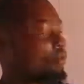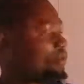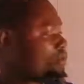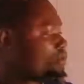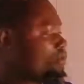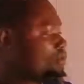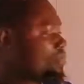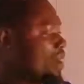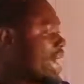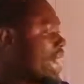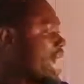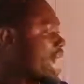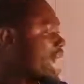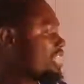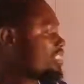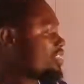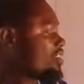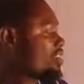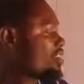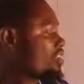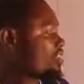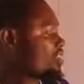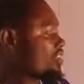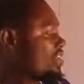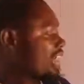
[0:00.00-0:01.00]
part
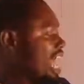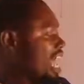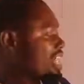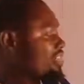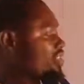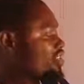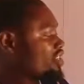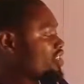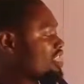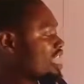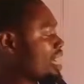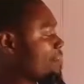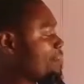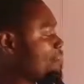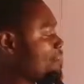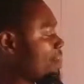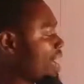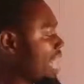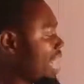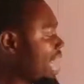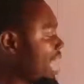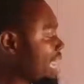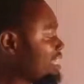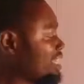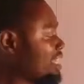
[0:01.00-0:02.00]
or the additional
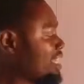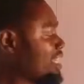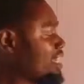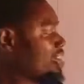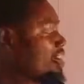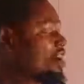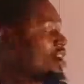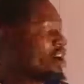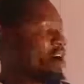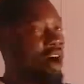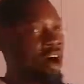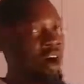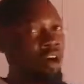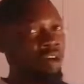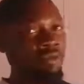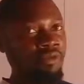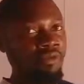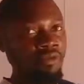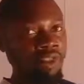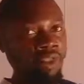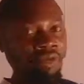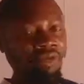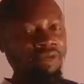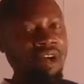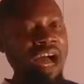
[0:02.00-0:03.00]
part
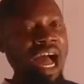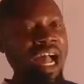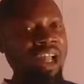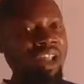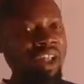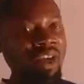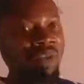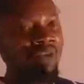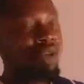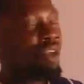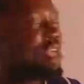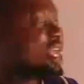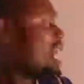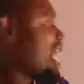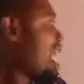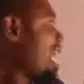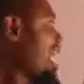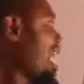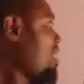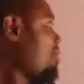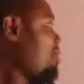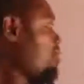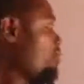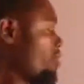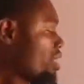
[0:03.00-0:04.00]
of the value.
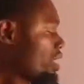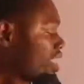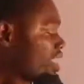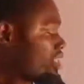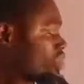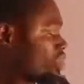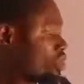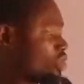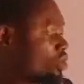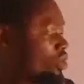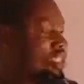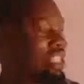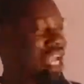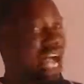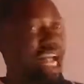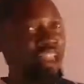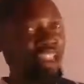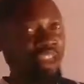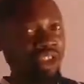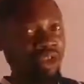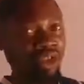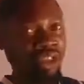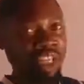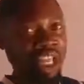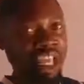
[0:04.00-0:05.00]
I will quickly do
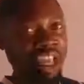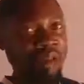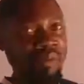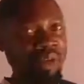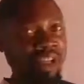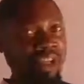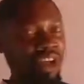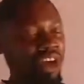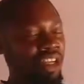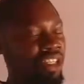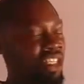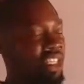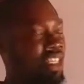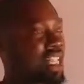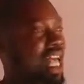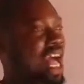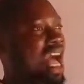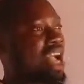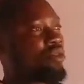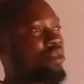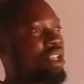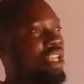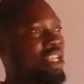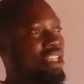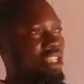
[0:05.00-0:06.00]
that today because it's
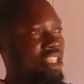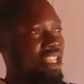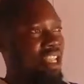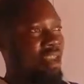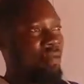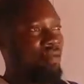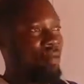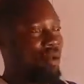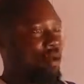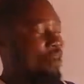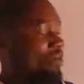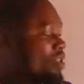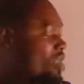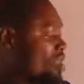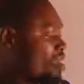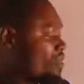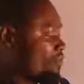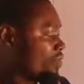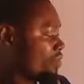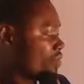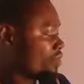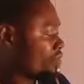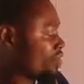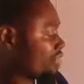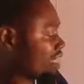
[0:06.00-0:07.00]
actually simple.
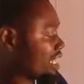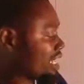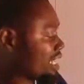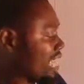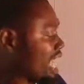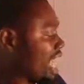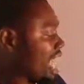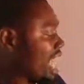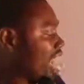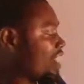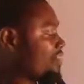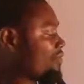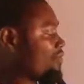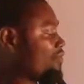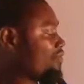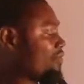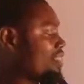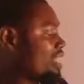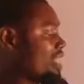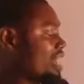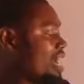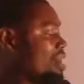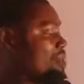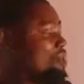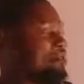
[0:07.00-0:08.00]
For those that have
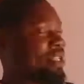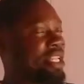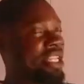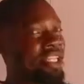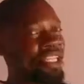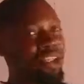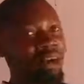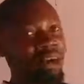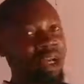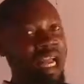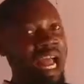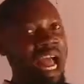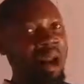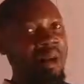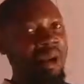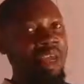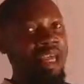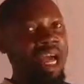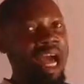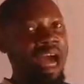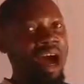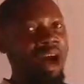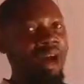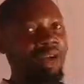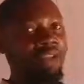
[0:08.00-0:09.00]
the ability to carry
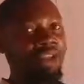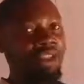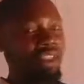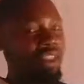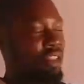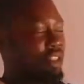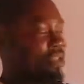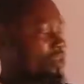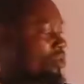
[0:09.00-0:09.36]
out